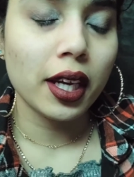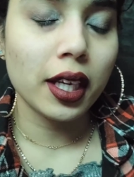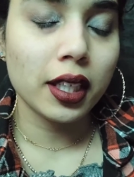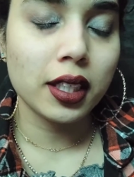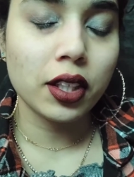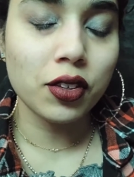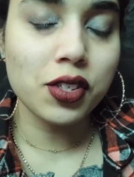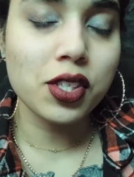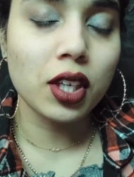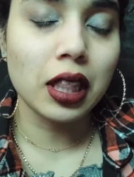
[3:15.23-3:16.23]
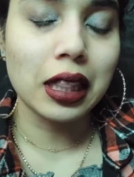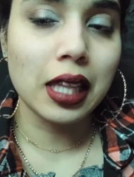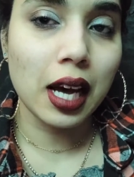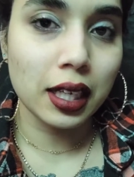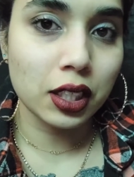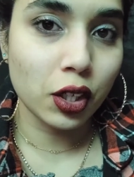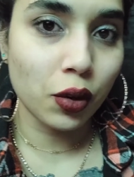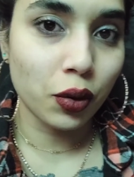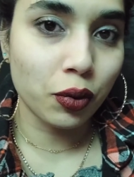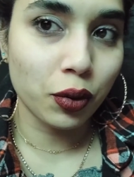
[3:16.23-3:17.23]
And there is a lot to
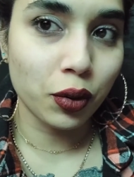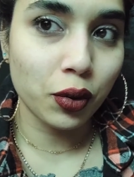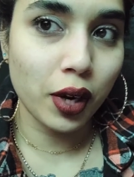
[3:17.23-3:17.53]
go through.